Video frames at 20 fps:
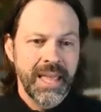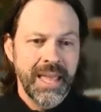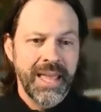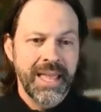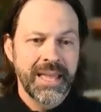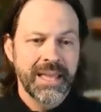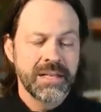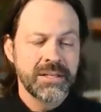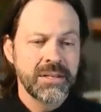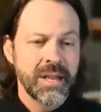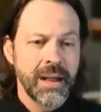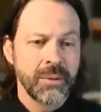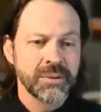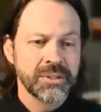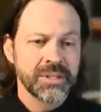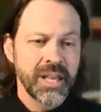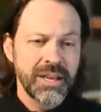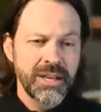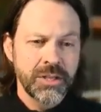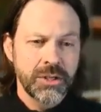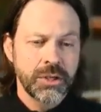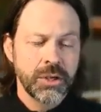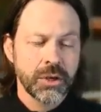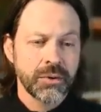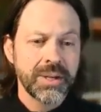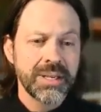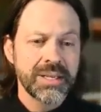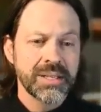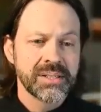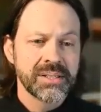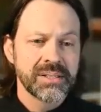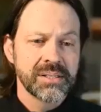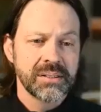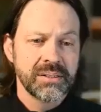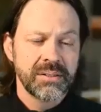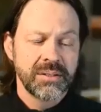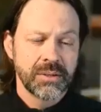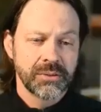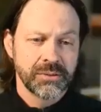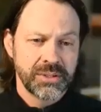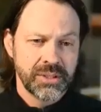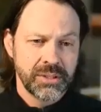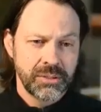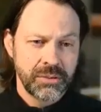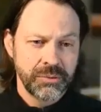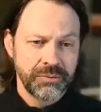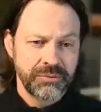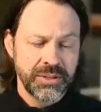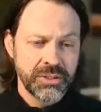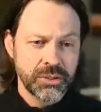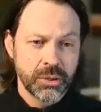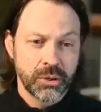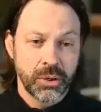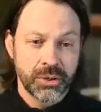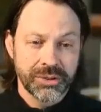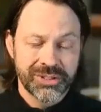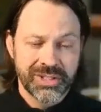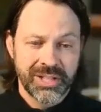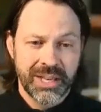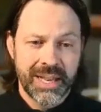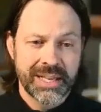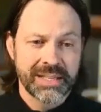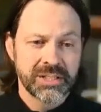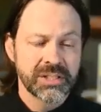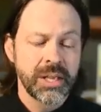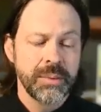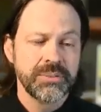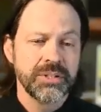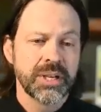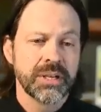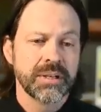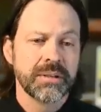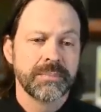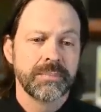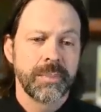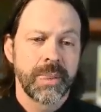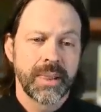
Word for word: And I was kind of curious, there's a new feature called Select Subject.